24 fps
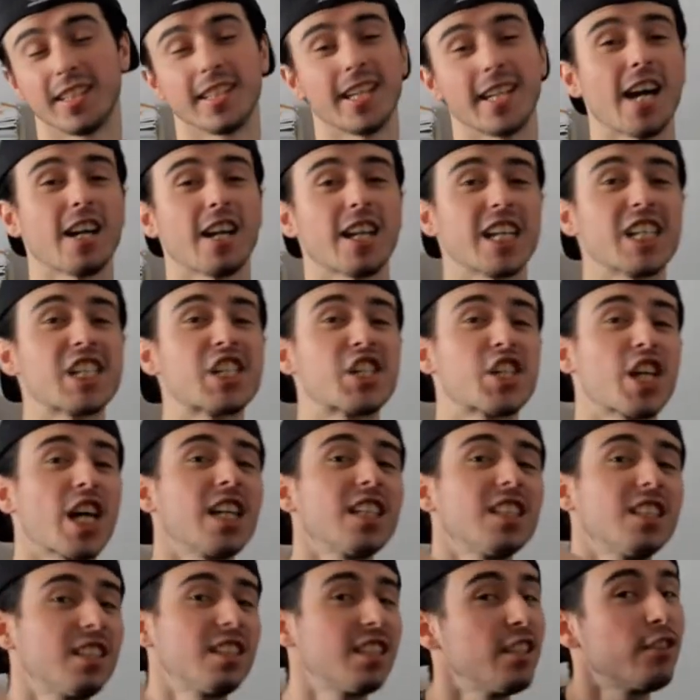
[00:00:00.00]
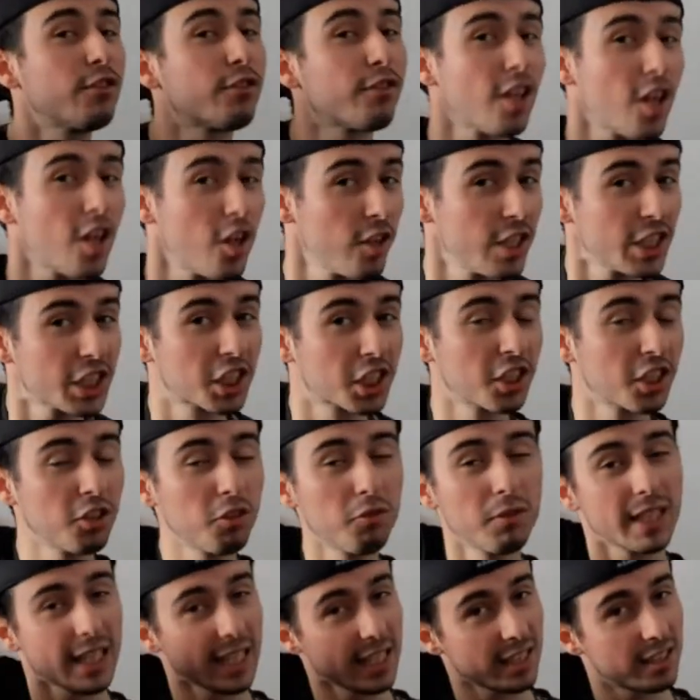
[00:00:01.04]
Now that jealousy flowing,
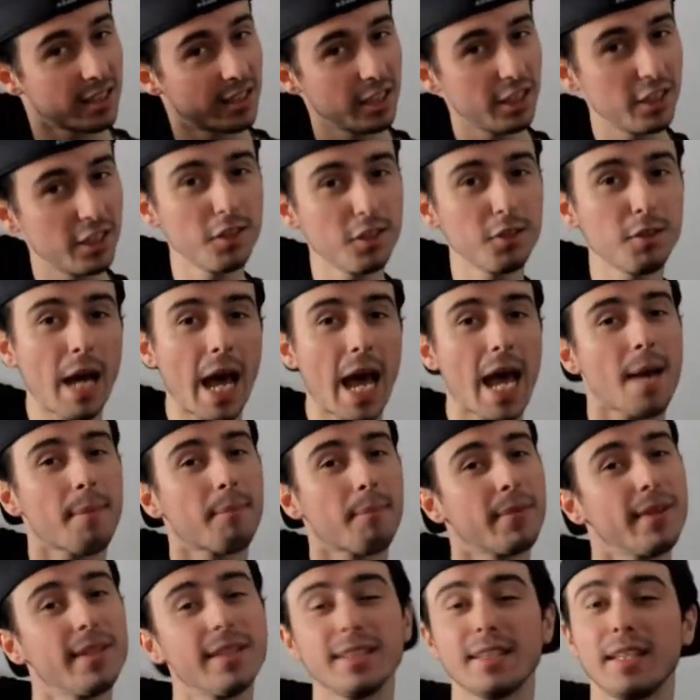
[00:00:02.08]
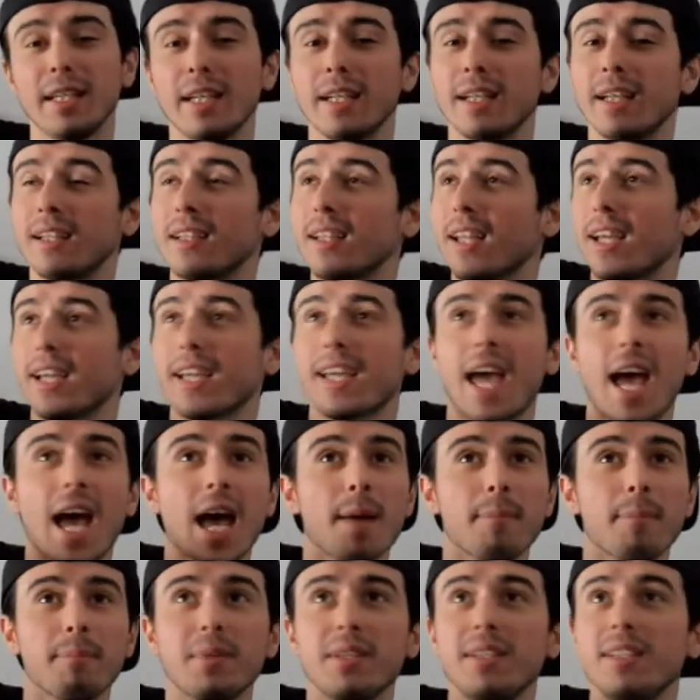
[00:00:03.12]
too, when they see you happen, like
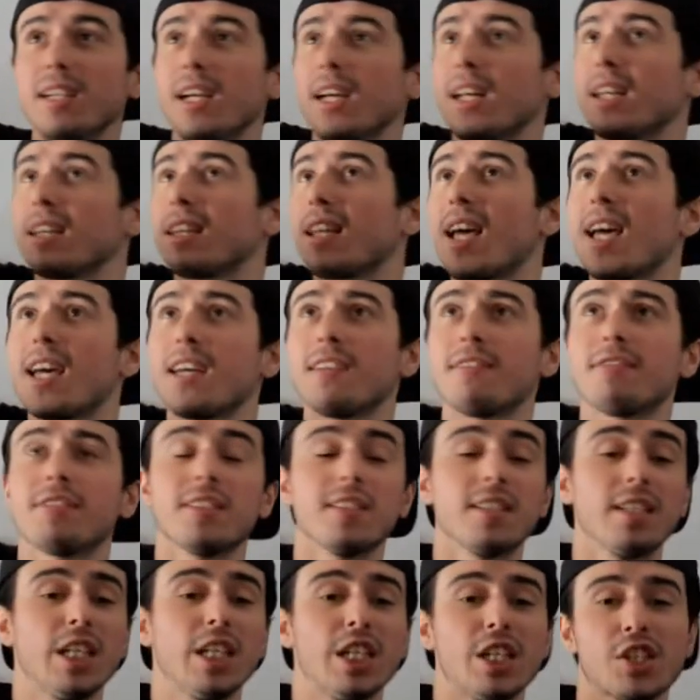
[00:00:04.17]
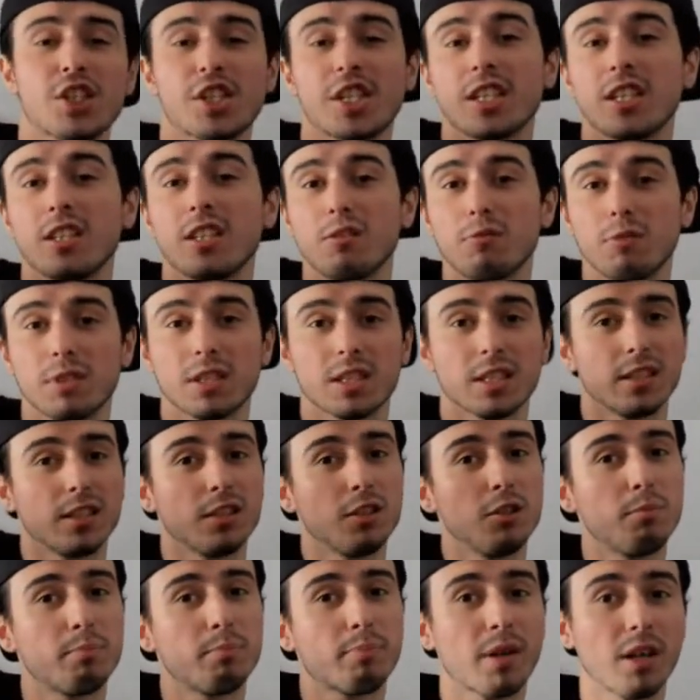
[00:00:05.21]
happy, laughing, chilling with a
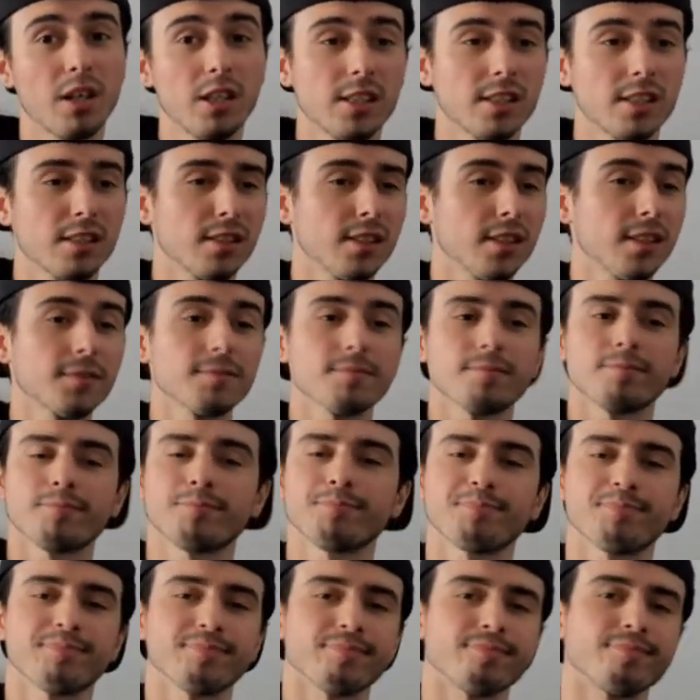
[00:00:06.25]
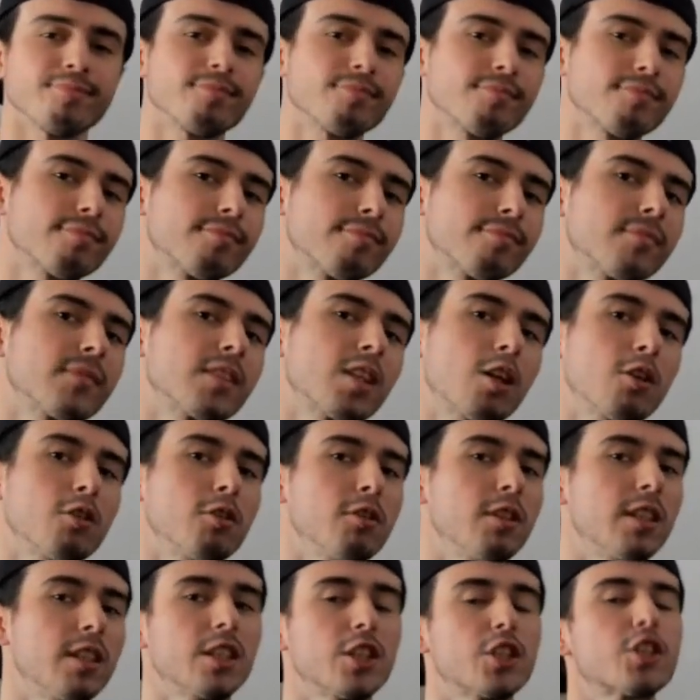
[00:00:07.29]
new person. Oh,
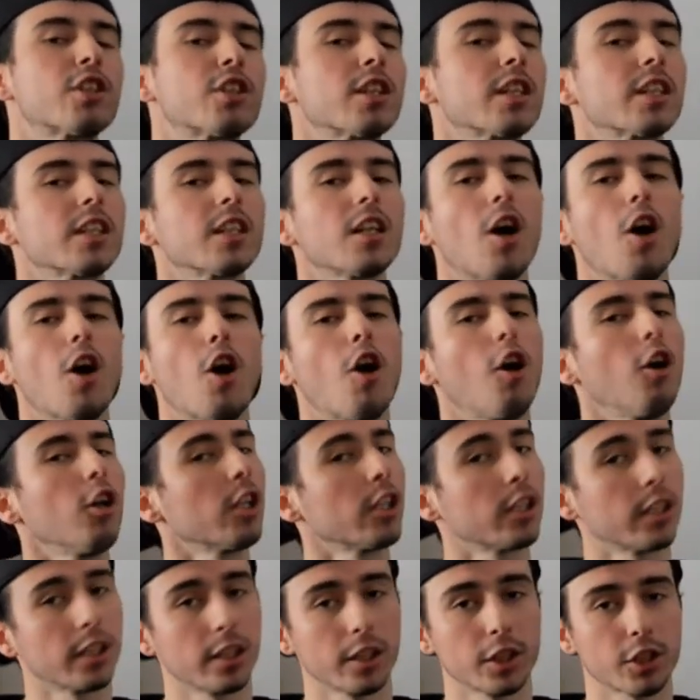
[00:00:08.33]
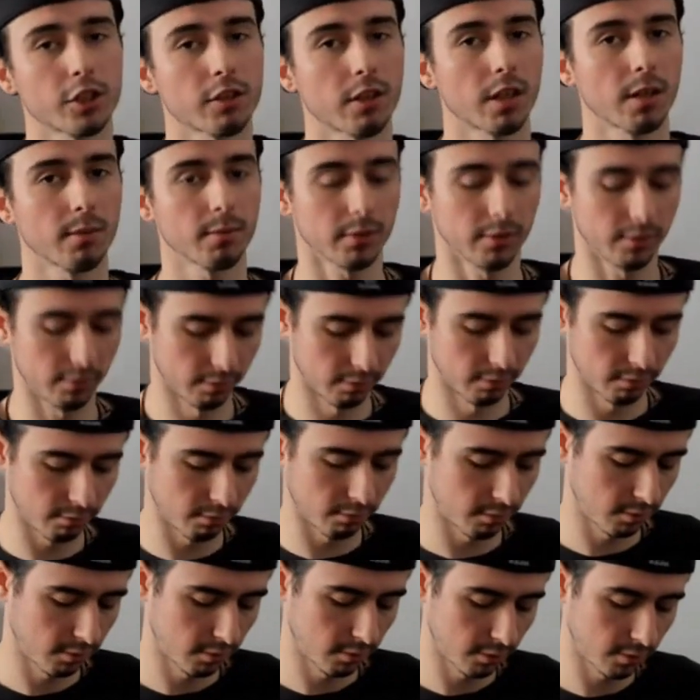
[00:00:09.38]
you done triggered all of their trauma.
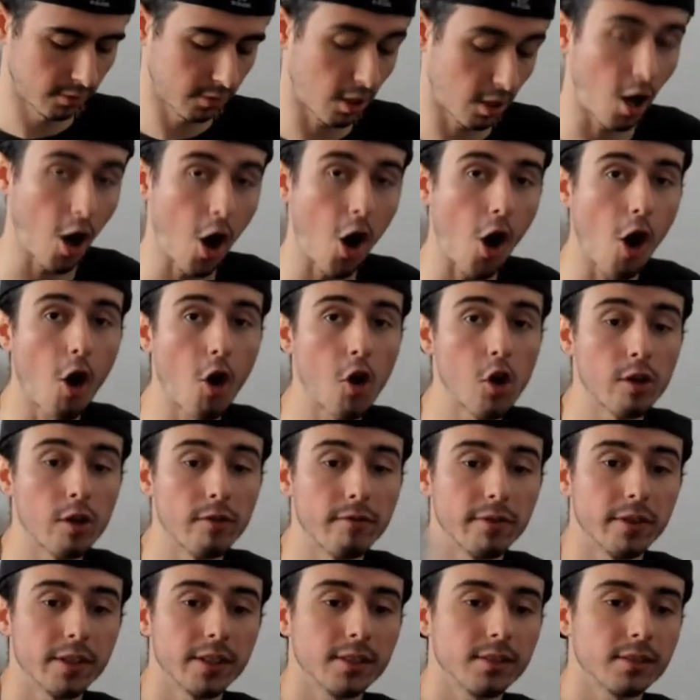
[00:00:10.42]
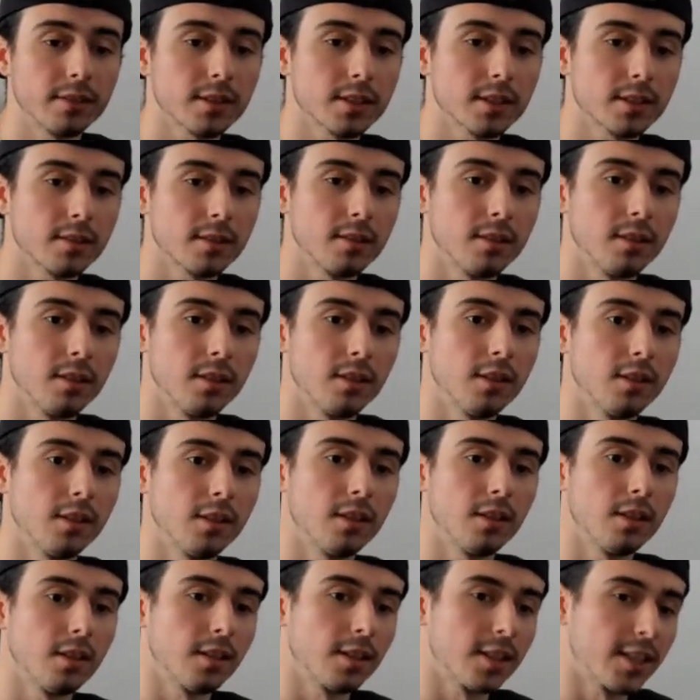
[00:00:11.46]
All of it.
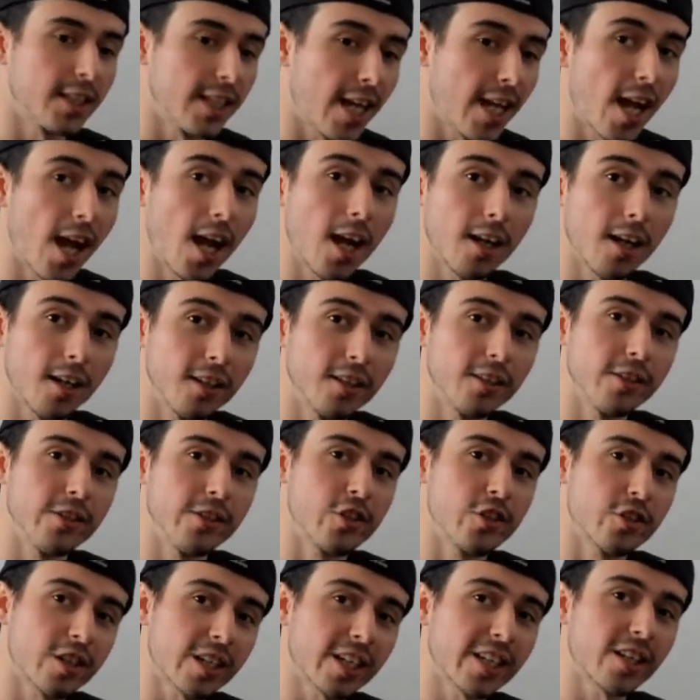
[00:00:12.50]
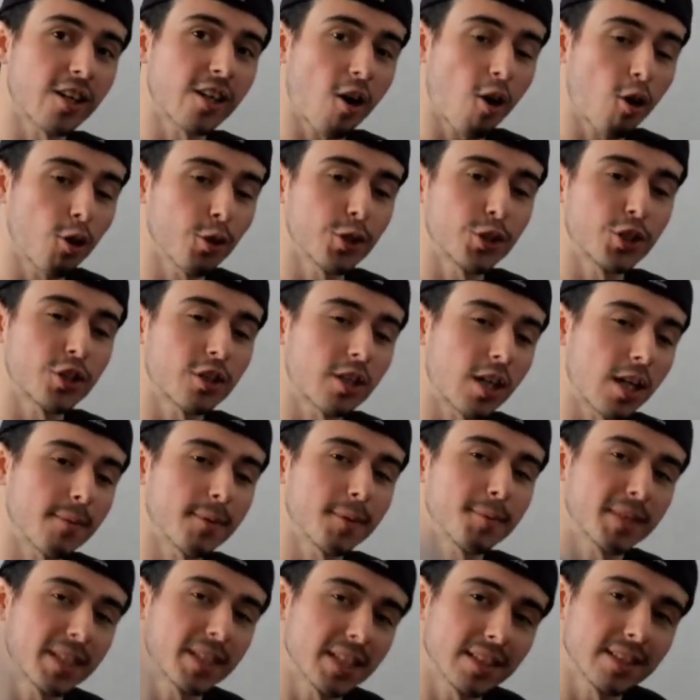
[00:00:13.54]
Yeah, you triggered all the
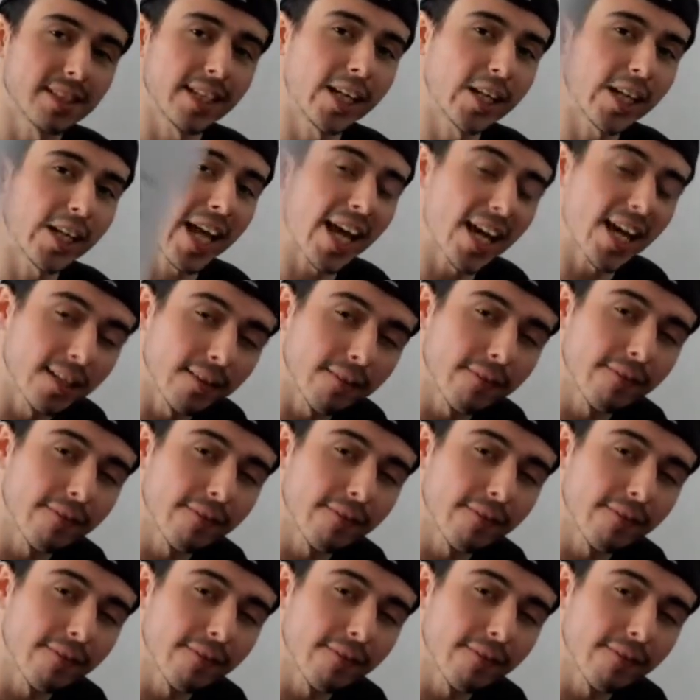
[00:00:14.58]
trauma because now they had to